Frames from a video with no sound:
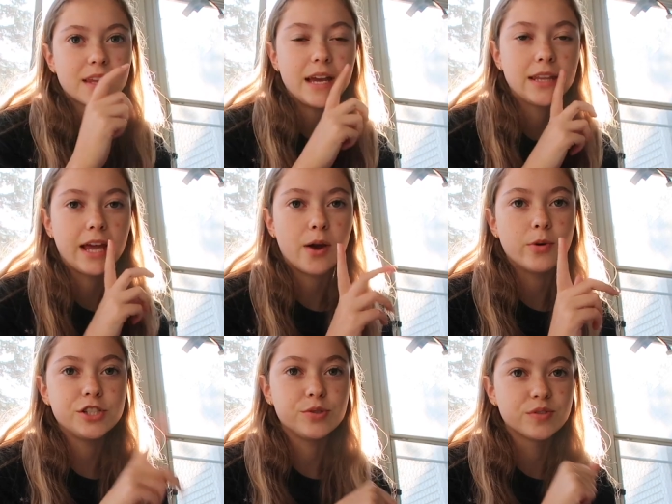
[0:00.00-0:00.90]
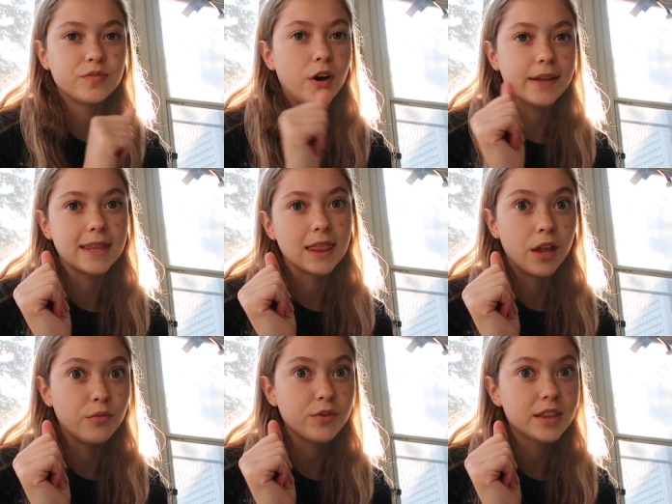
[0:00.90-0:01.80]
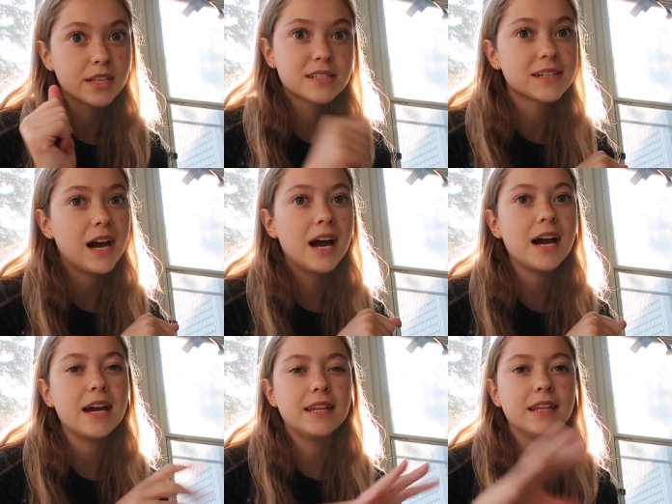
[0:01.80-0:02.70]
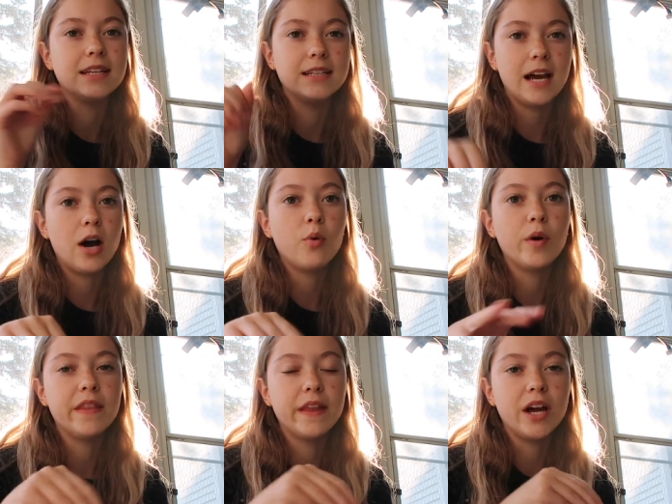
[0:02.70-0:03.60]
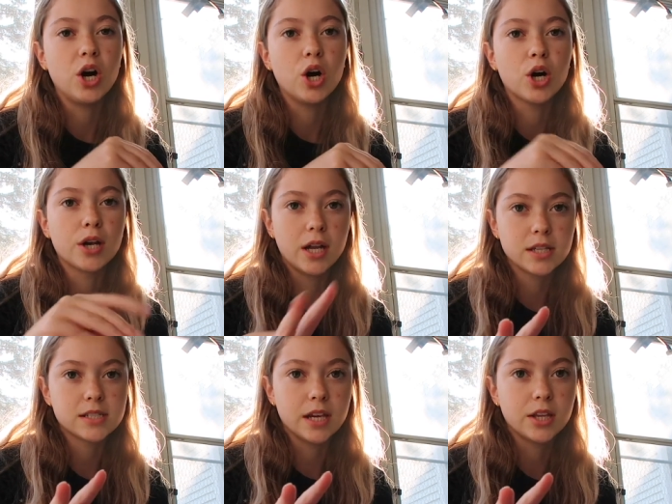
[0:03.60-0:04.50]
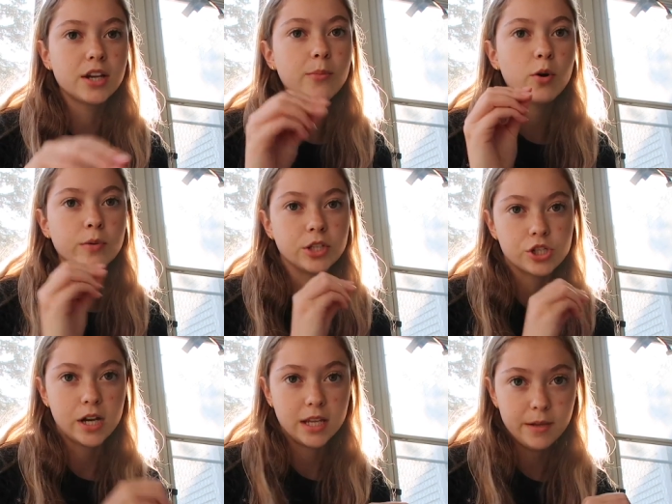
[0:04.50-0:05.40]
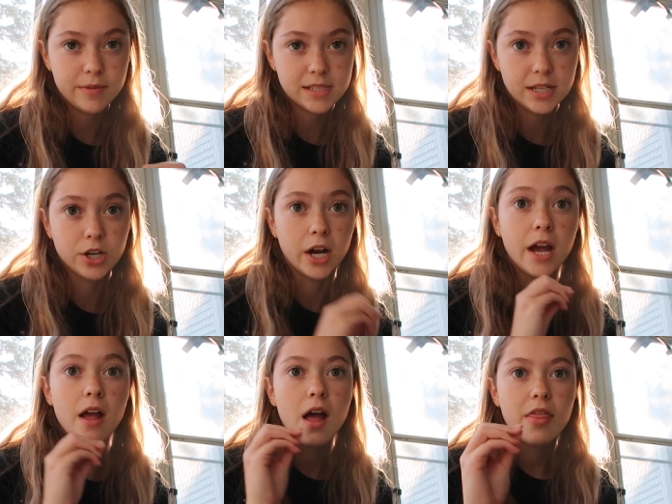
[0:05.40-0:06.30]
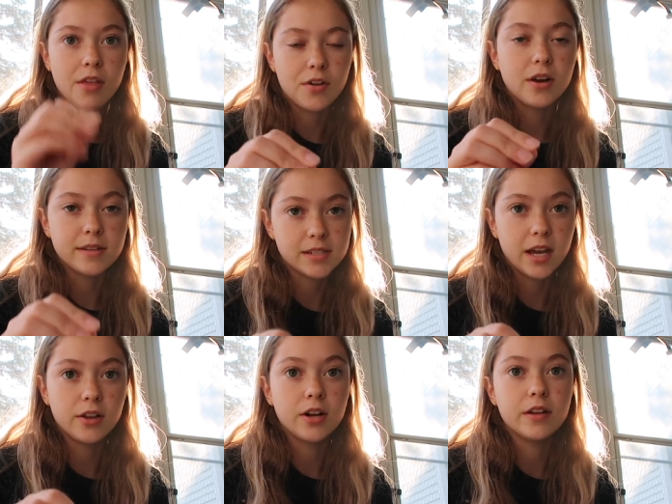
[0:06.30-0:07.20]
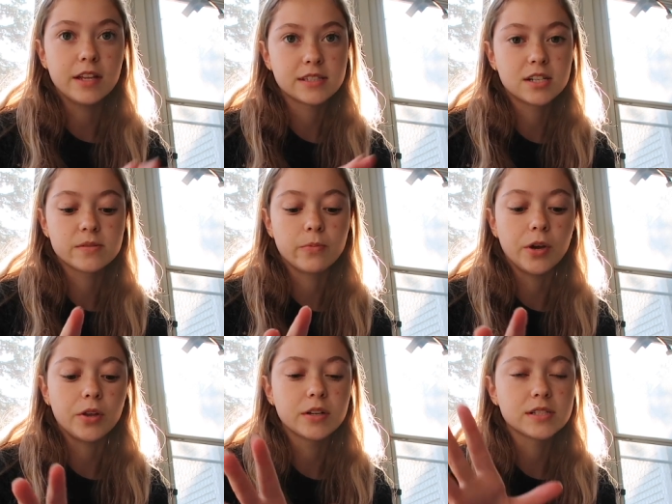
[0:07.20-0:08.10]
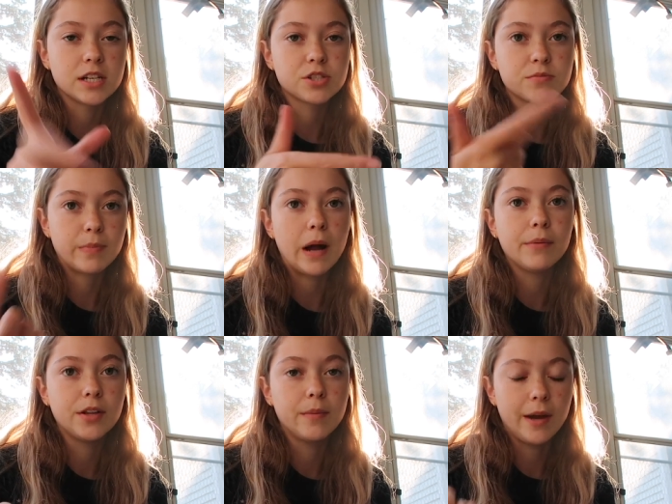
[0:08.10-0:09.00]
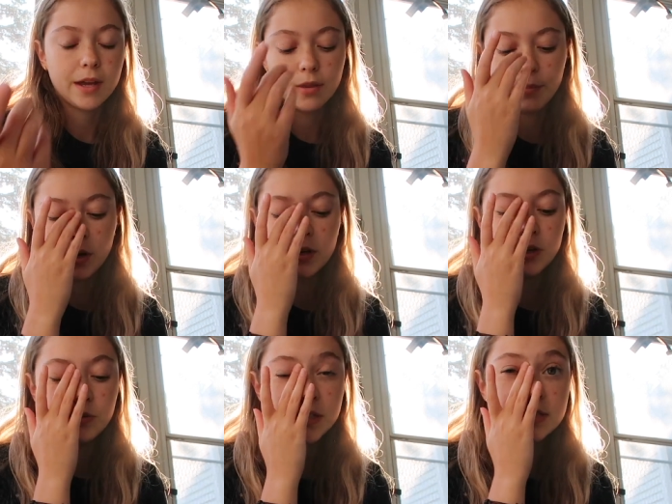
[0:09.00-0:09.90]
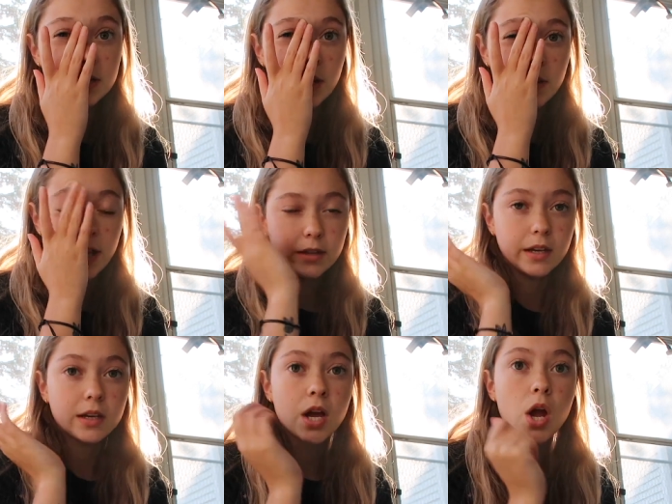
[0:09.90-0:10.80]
and like when she was falling in love with this guy and then now when they are not together anymore but they're trying to keep a secret that they're not together and that's not a spoiler because that's probably on the back of the book you get to know that like